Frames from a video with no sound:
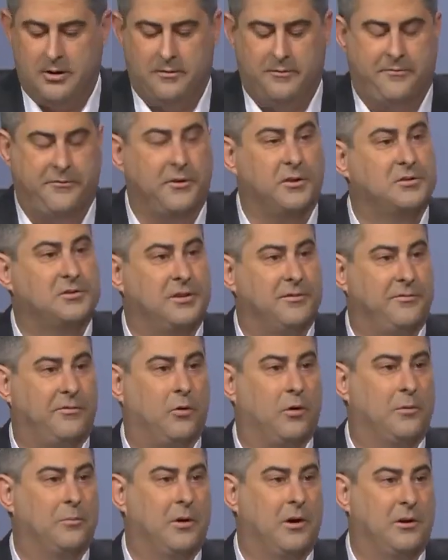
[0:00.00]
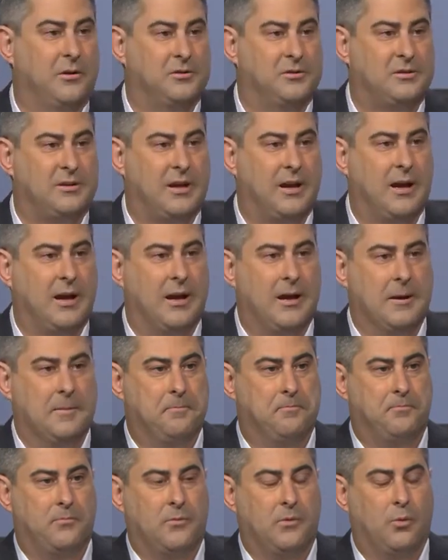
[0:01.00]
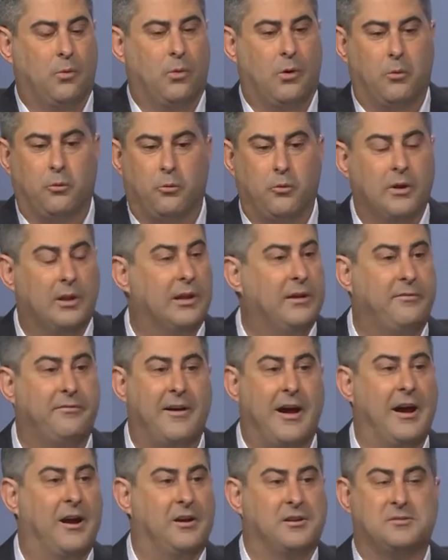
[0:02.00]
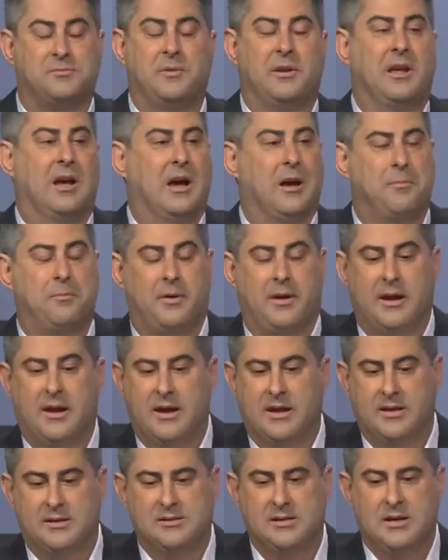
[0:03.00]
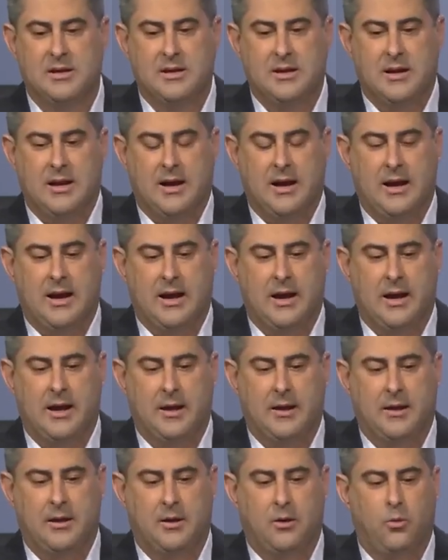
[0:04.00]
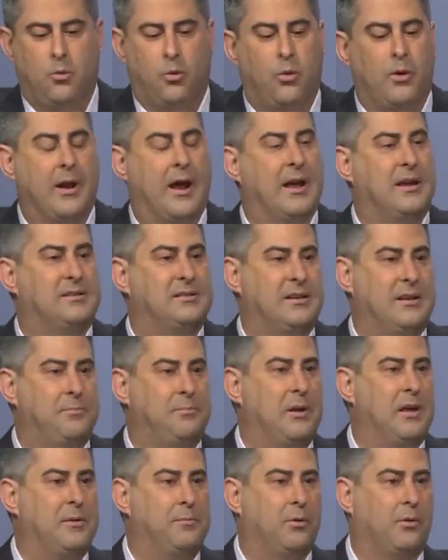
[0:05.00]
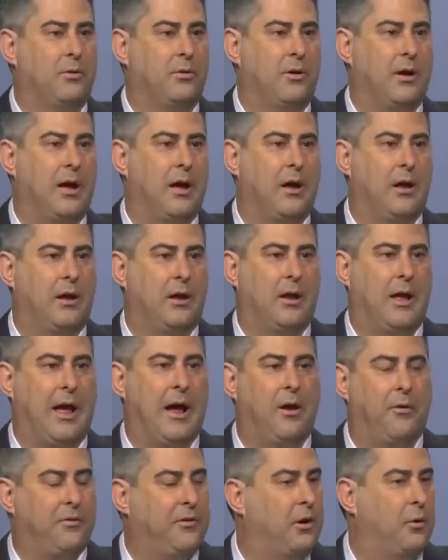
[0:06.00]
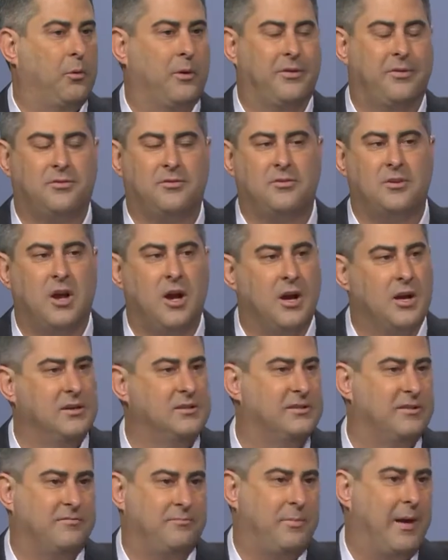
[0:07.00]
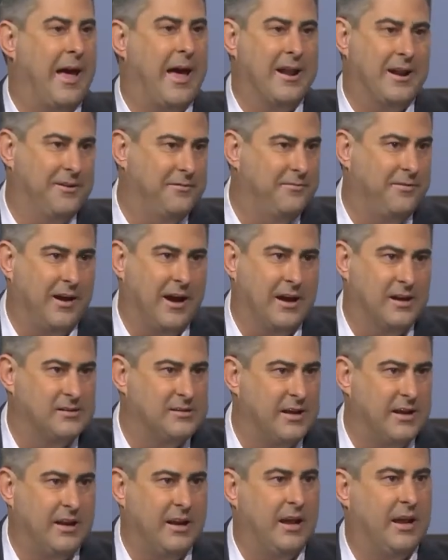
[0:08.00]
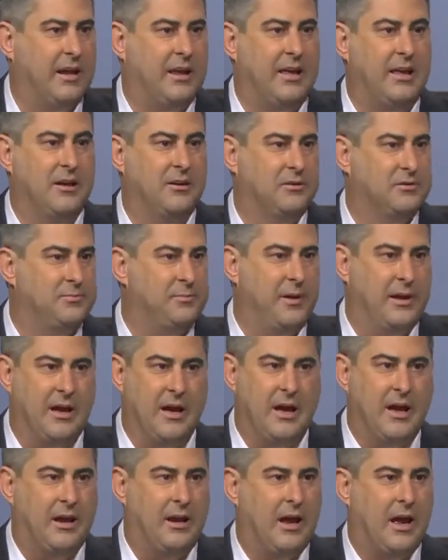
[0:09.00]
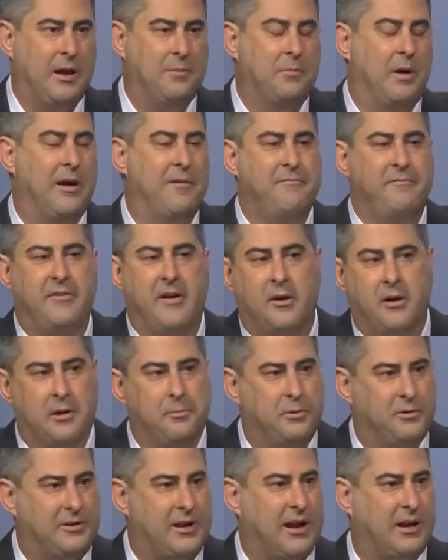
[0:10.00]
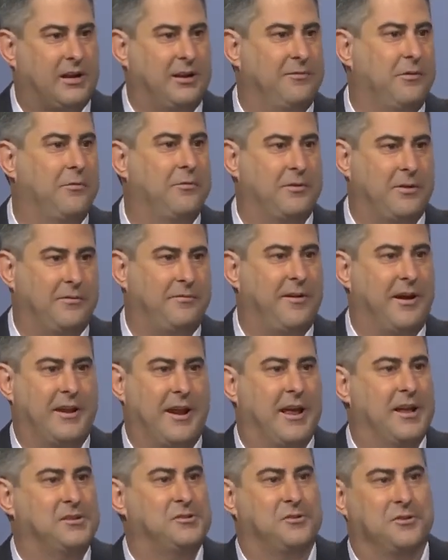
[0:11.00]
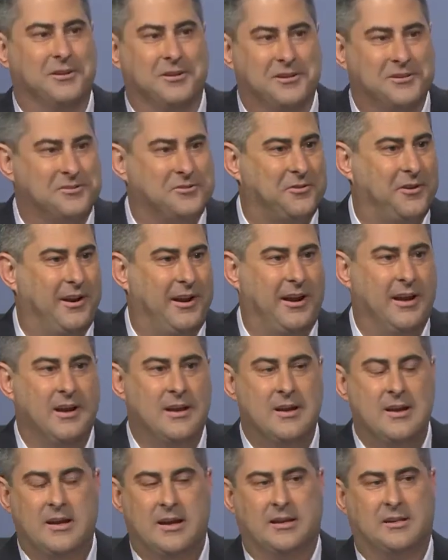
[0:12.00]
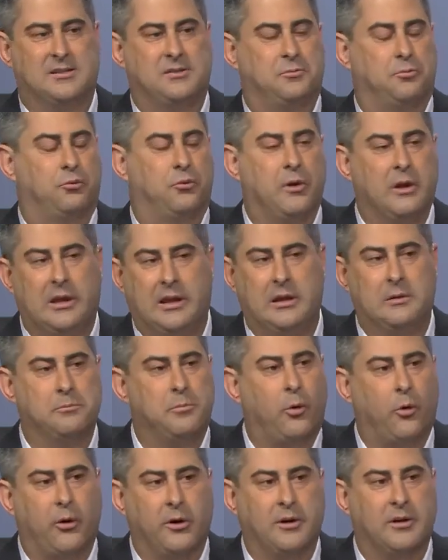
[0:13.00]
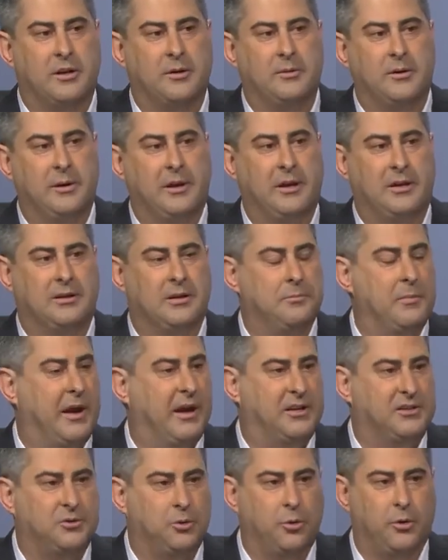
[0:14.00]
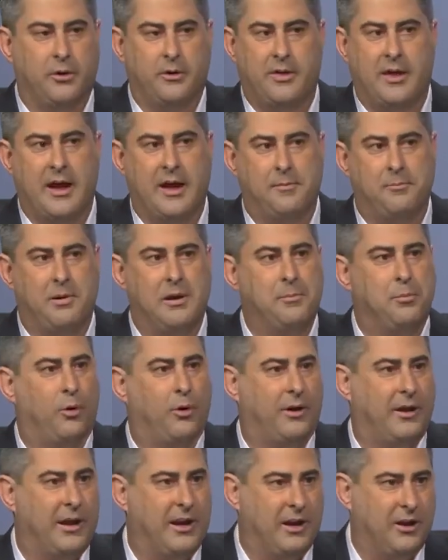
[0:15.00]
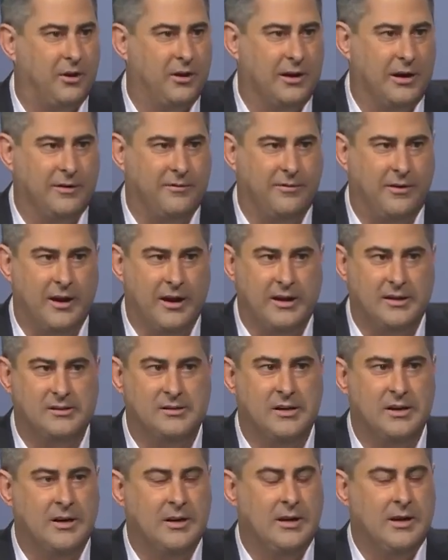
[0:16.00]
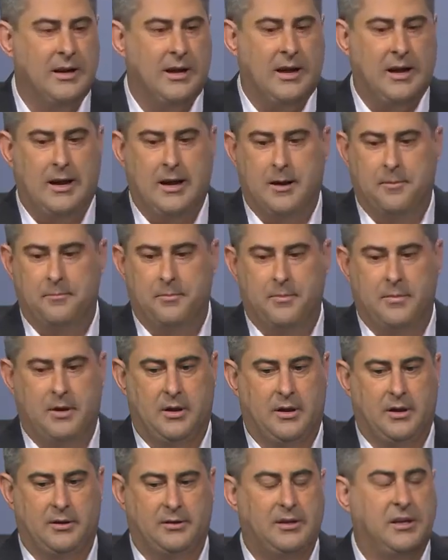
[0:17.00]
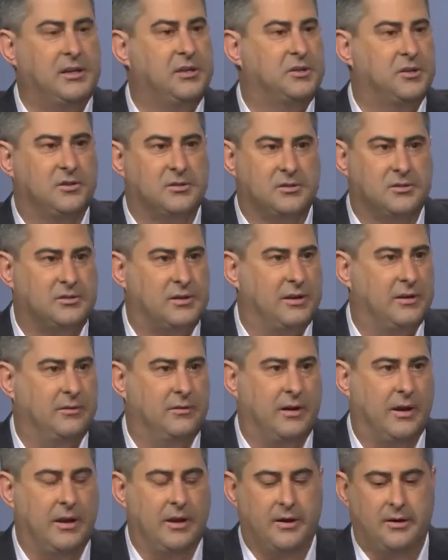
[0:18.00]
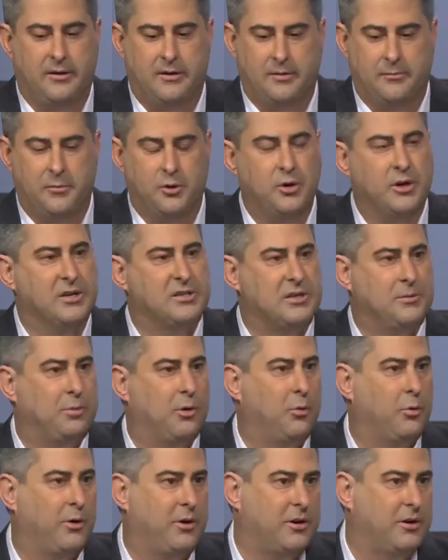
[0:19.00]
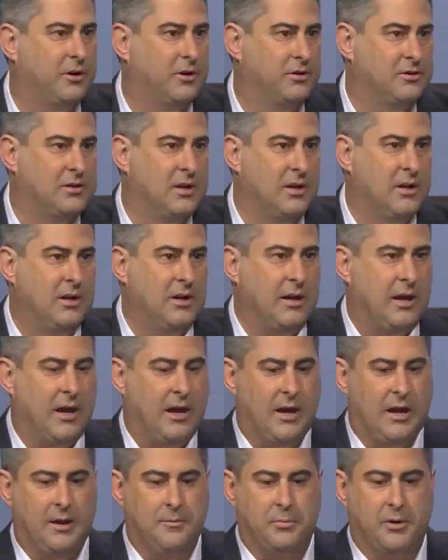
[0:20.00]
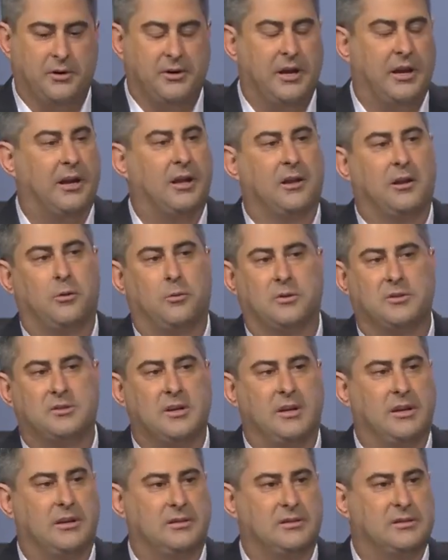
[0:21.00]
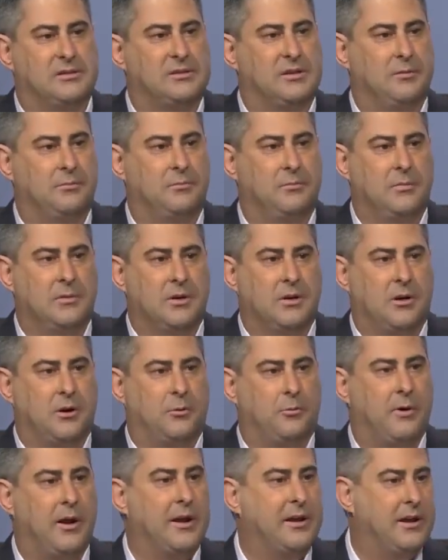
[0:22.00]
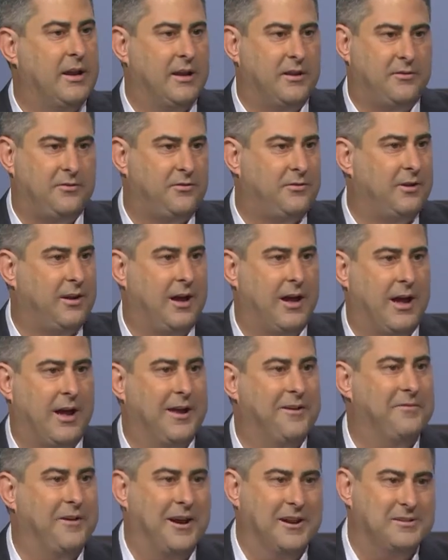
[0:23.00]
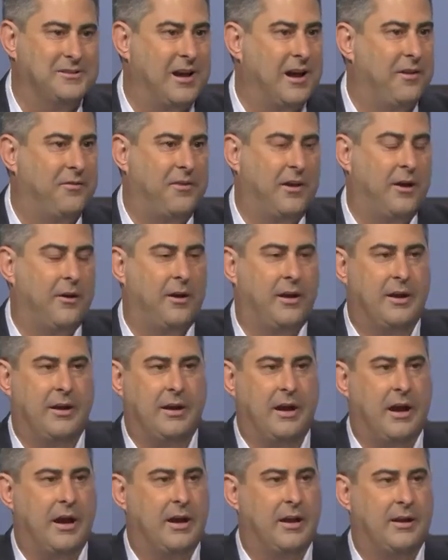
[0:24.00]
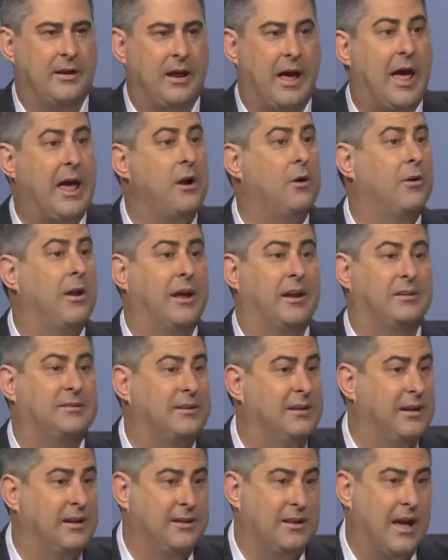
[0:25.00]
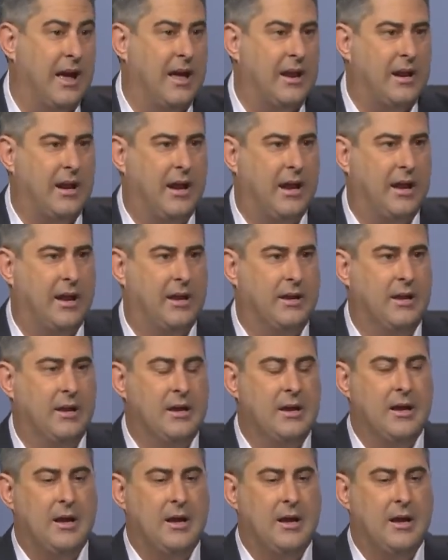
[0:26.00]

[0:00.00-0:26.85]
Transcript: first and foremost, what really fires me up is when I see people out there with tons of bad advice. It kills me. I'm very protective over the financial industry. It's really important to me to make sure that people are getting good advice. Teachers and municipal workers in particular, we're seeing just some horrendous advice out there, and I don't like seeing that. And